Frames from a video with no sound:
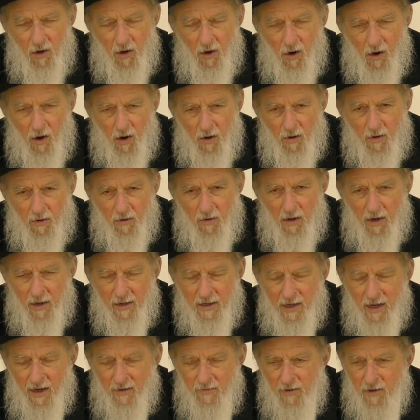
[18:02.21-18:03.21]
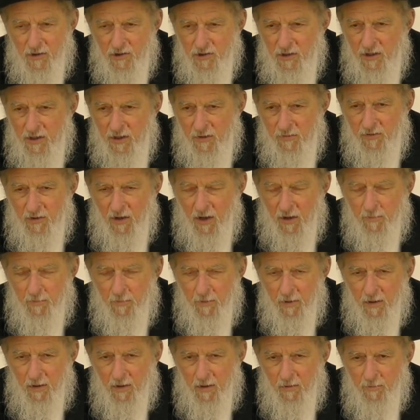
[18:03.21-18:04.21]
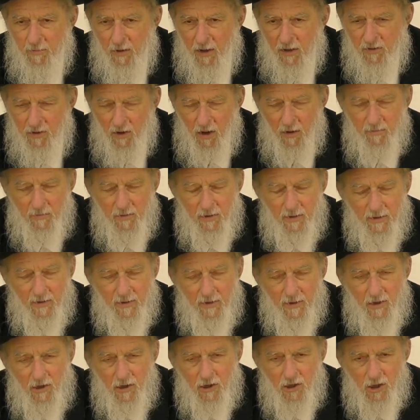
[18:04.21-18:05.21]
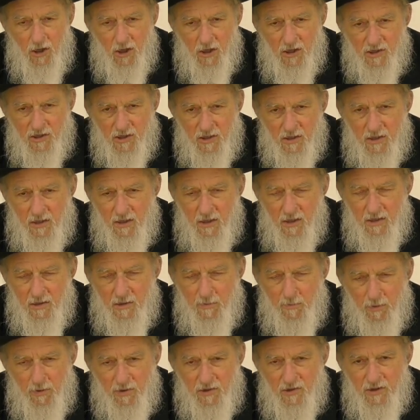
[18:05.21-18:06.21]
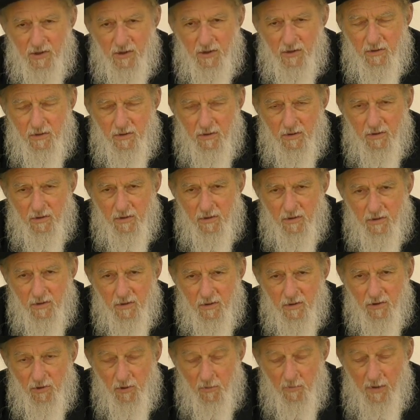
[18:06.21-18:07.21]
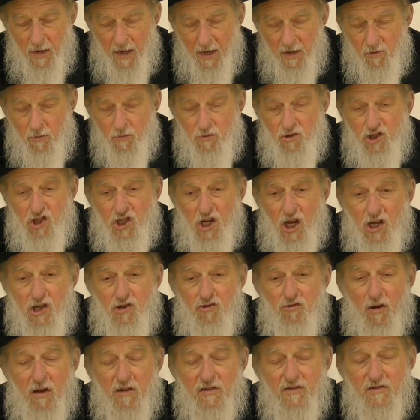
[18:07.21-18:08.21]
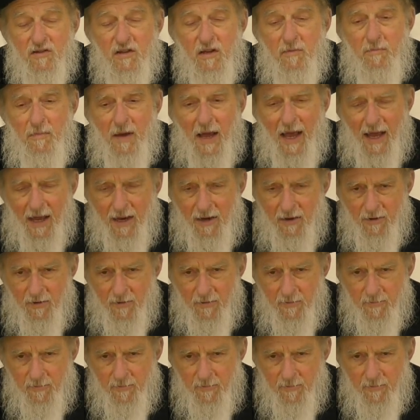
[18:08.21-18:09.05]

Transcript: Or hagever sheyivtach ba'adam. Cursed is the person, the man who trusts in man.